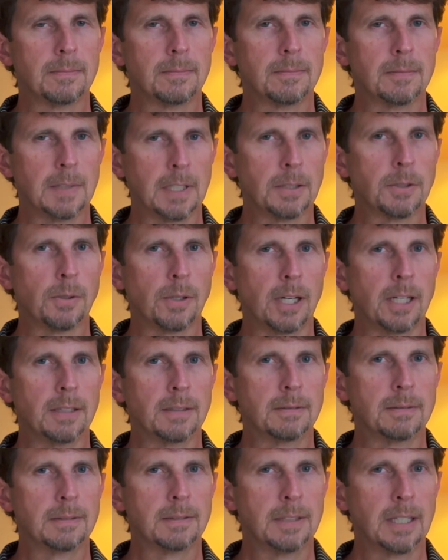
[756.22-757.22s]
That's
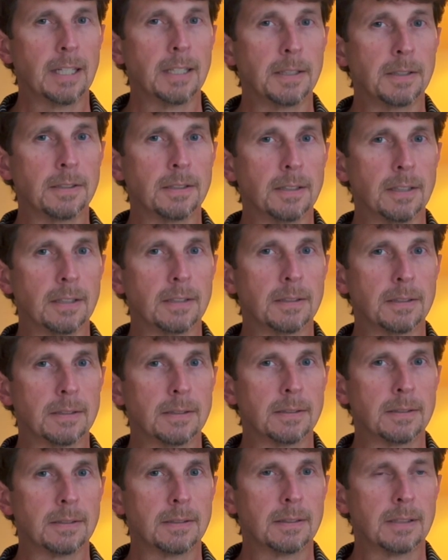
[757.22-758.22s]
right, 96.
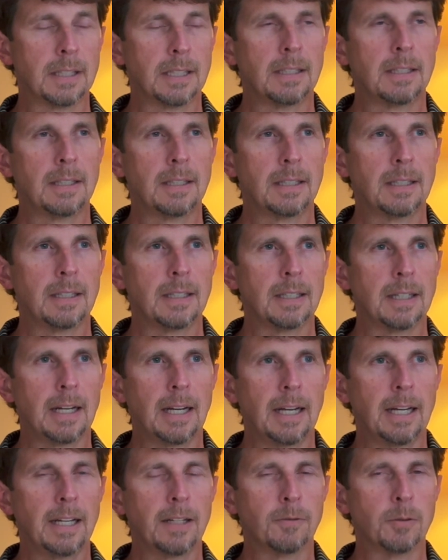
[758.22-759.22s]

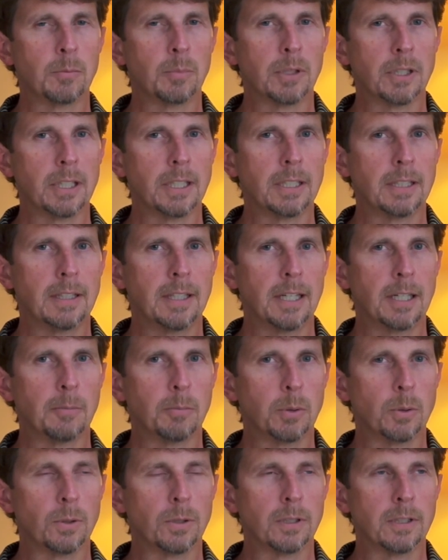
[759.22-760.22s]
I haven't played
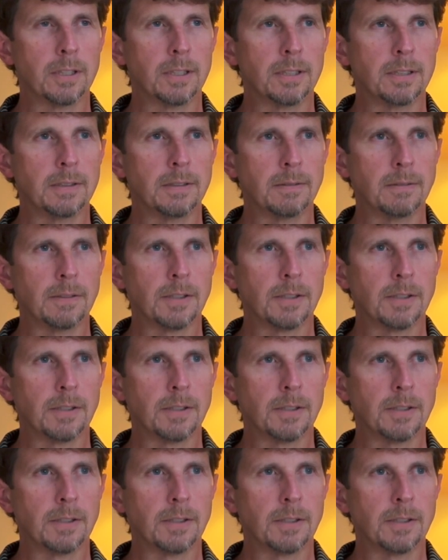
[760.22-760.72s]
that poorly